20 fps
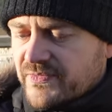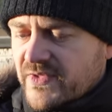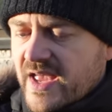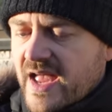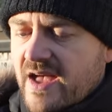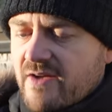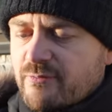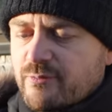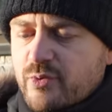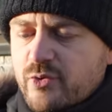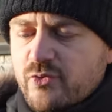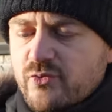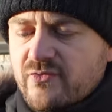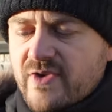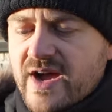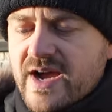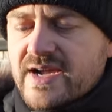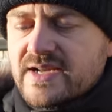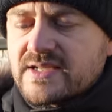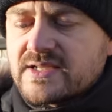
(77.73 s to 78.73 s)
They have
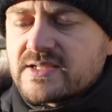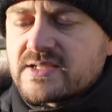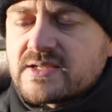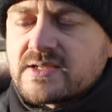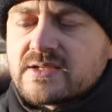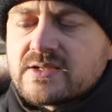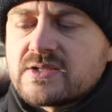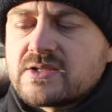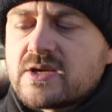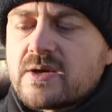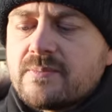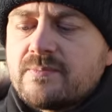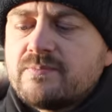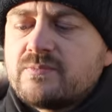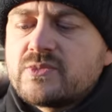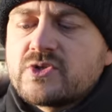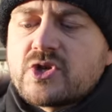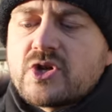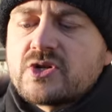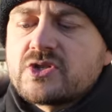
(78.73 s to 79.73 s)
provided
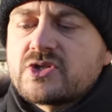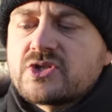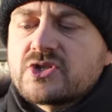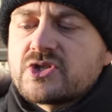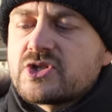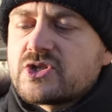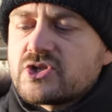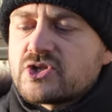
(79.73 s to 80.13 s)
some touch